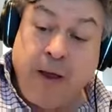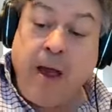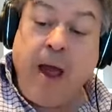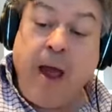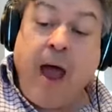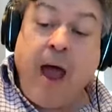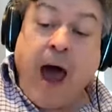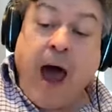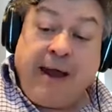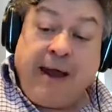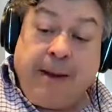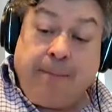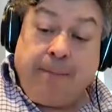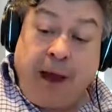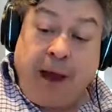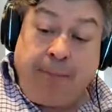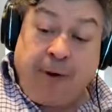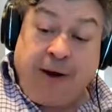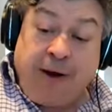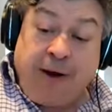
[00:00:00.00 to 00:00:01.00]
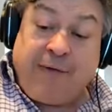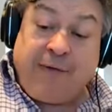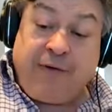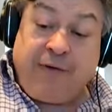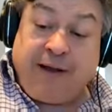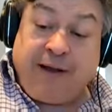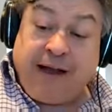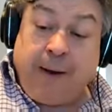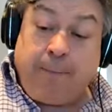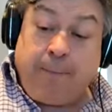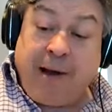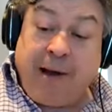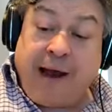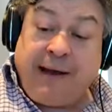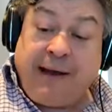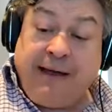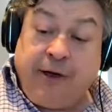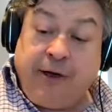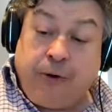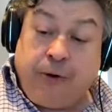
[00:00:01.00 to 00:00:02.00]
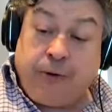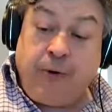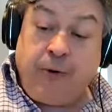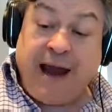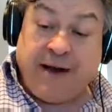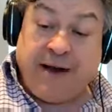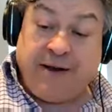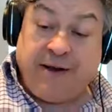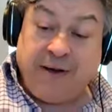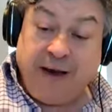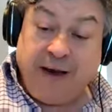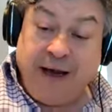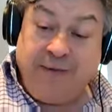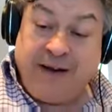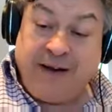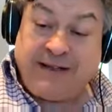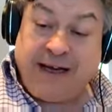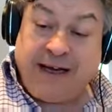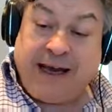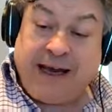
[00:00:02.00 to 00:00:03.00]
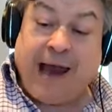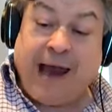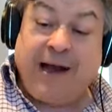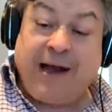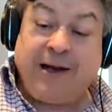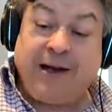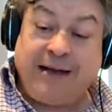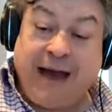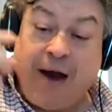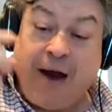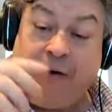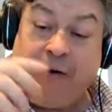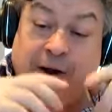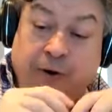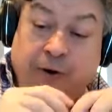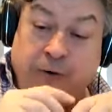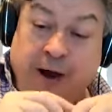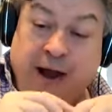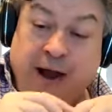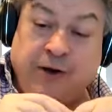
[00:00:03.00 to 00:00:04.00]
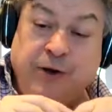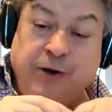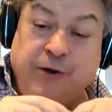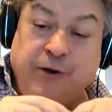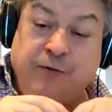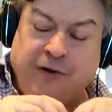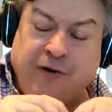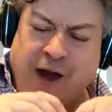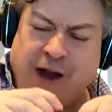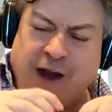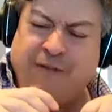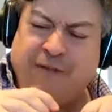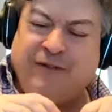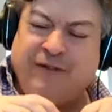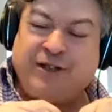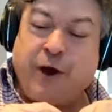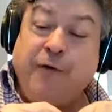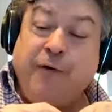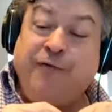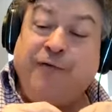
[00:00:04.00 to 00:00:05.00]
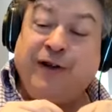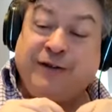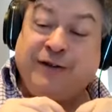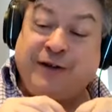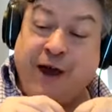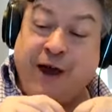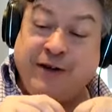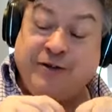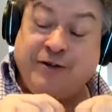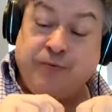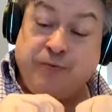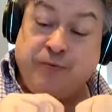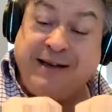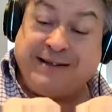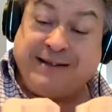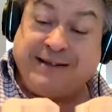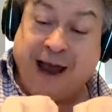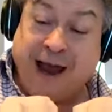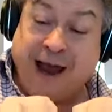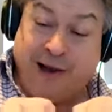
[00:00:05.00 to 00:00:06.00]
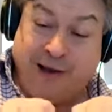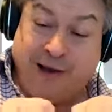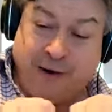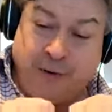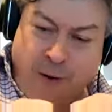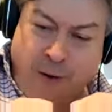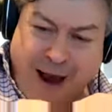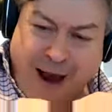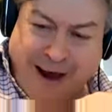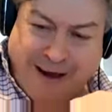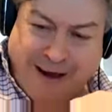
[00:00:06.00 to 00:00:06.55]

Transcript: and by putting everything in a bloody grid in this egalitarian grid you've kind of sovietized retail in a way